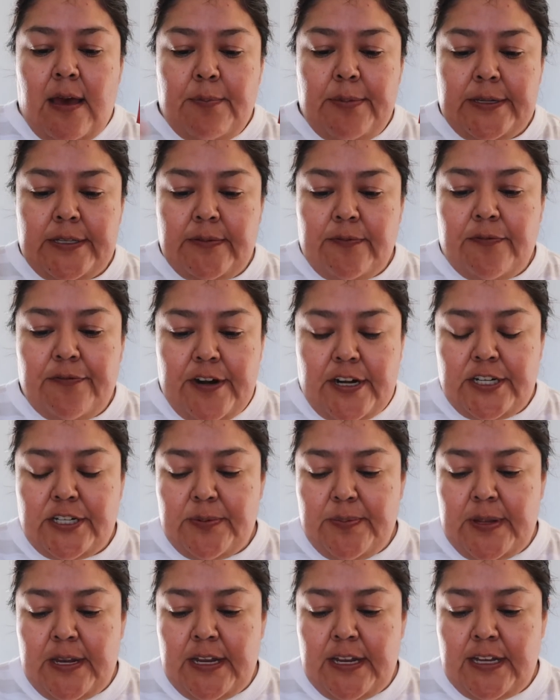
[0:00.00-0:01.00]
put some fresh
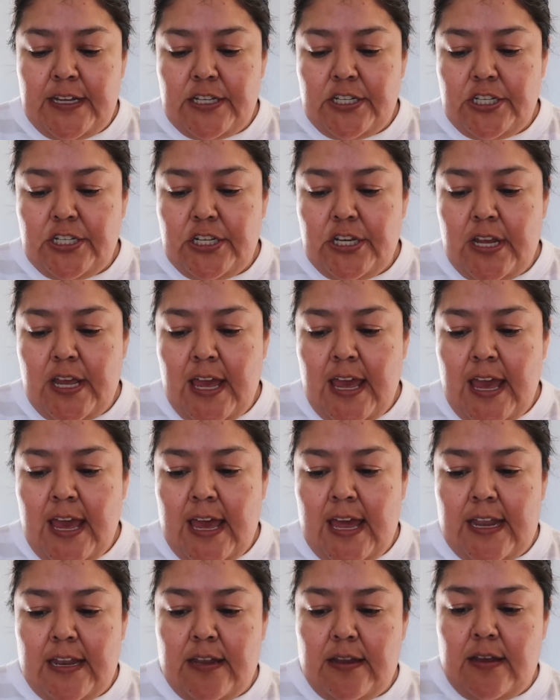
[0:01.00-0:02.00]
spinach,
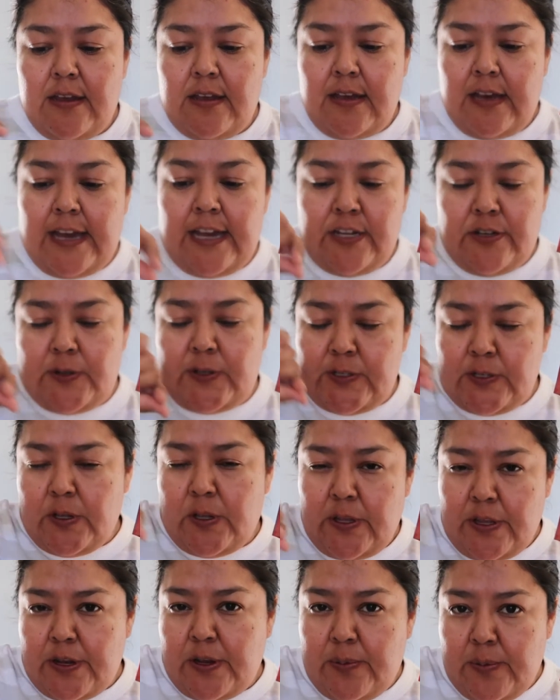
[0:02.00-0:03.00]
and I drizzle
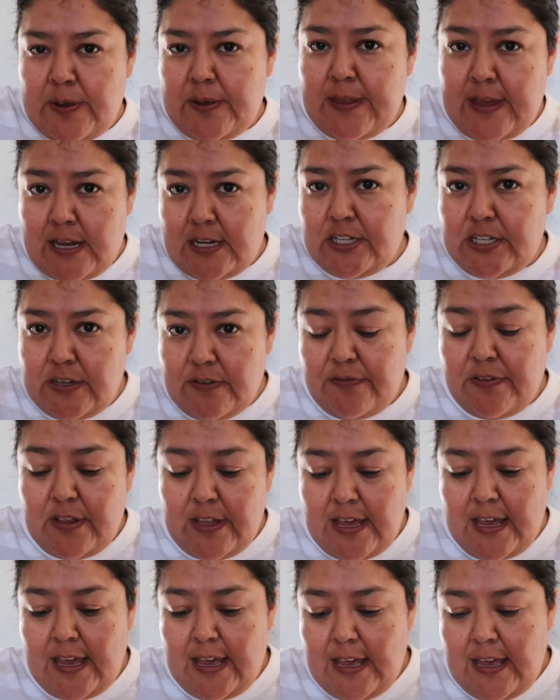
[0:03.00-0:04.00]
a little bit of that
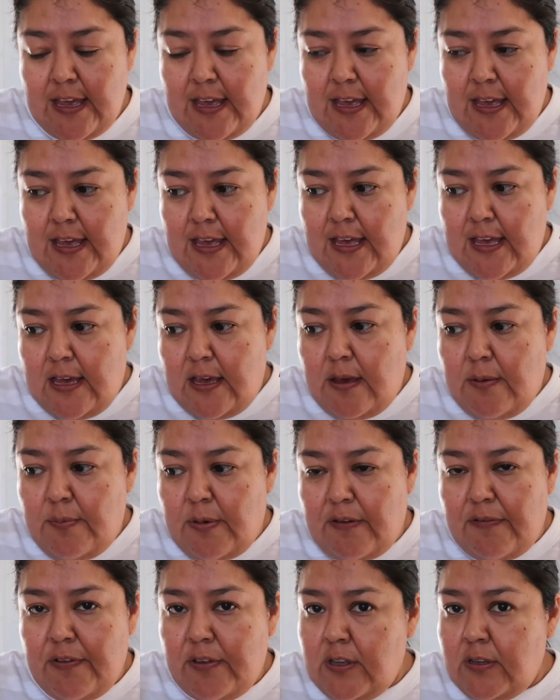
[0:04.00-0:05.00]
Chick-fil-A
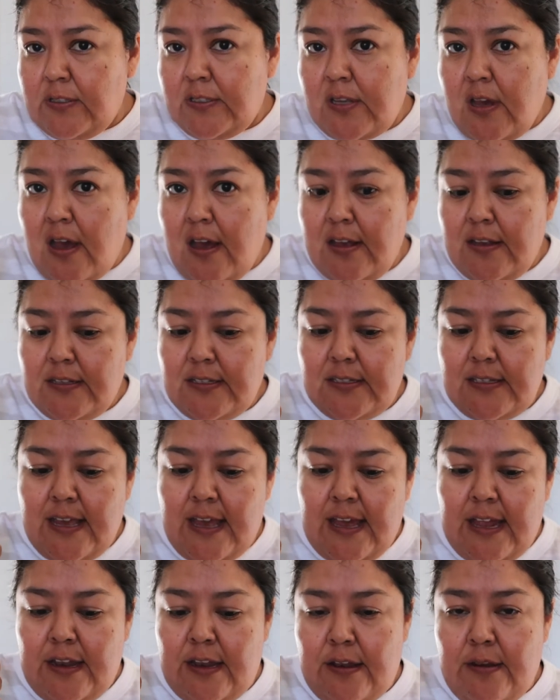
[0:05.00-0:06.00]
buffalo sauce
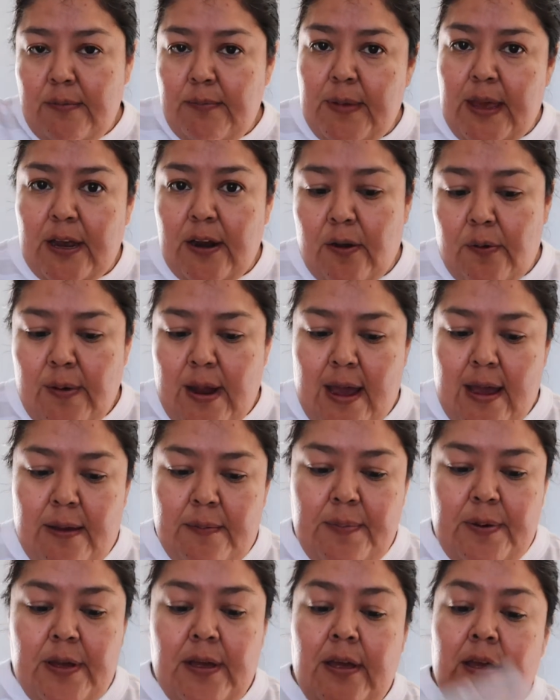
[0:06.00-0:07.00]
and make a wrap.
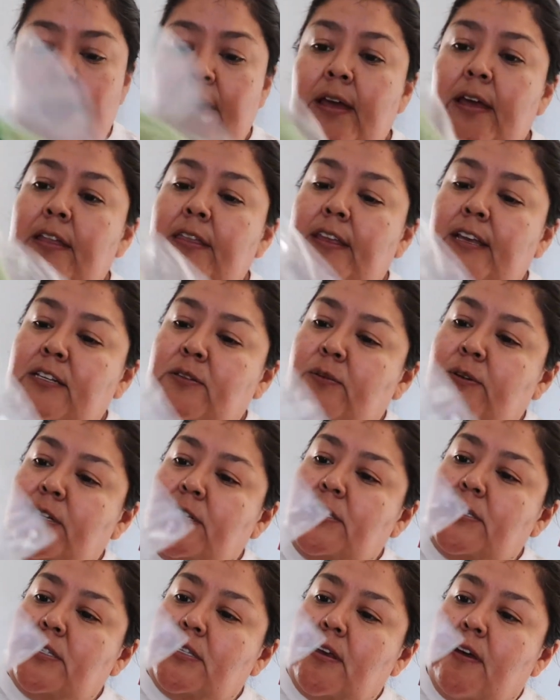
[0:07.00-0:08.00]
These
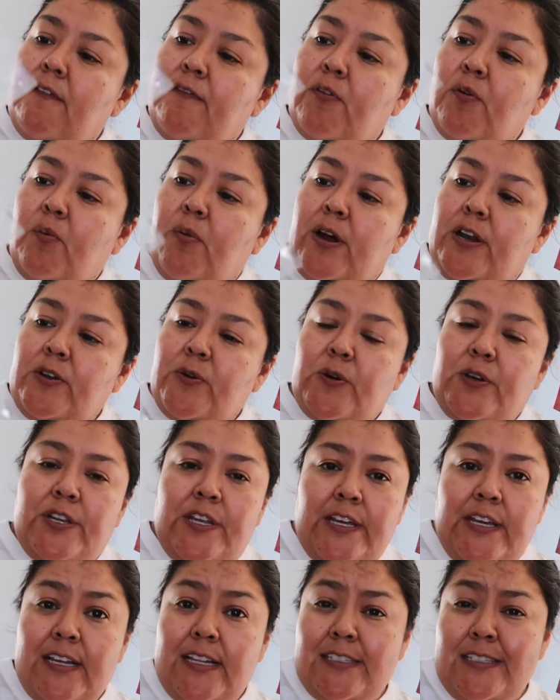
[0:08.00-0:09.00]
ones, for one
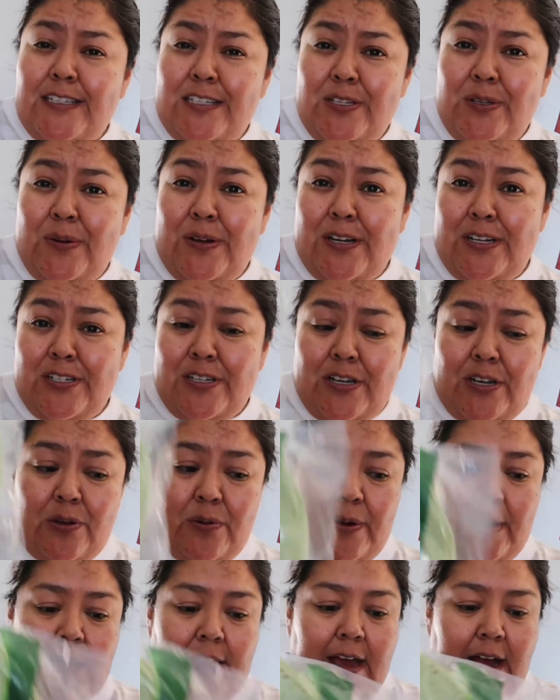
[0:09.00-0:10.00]
tortilla, it's
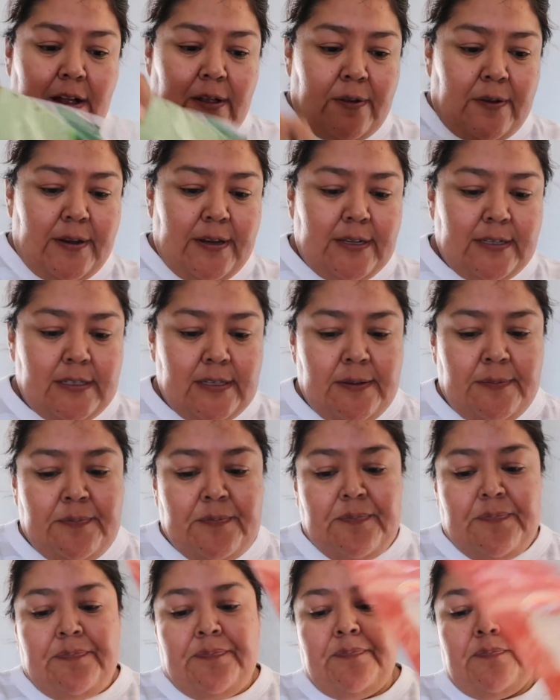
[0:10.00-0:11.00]
220 calories.
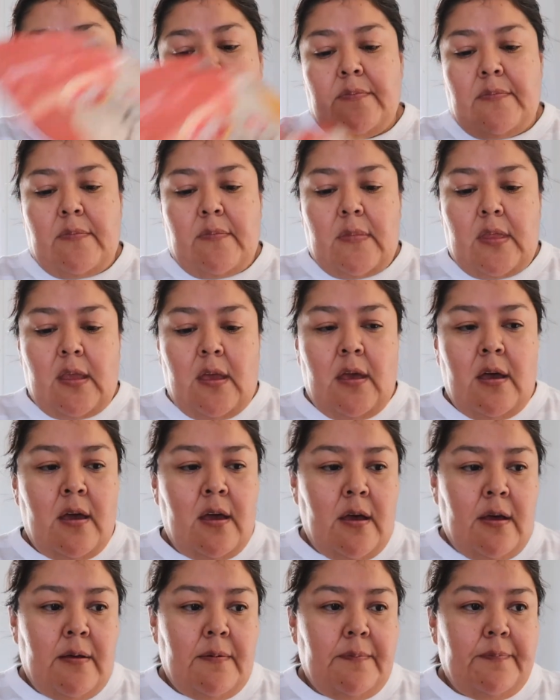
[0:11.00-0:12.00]

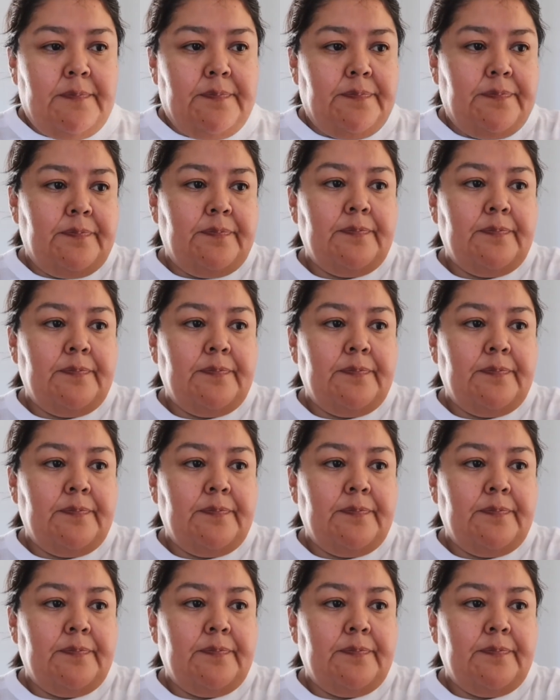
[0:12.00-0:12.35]
Um,